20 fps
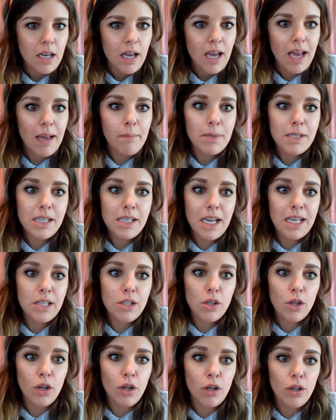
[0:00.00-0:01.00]
And
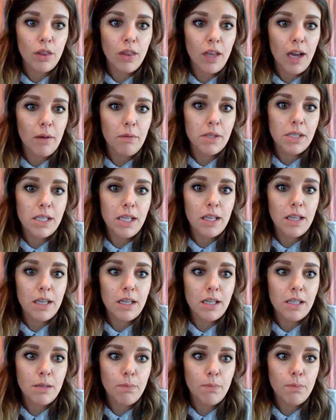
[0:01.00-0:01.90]
besides Earth, I would say that it's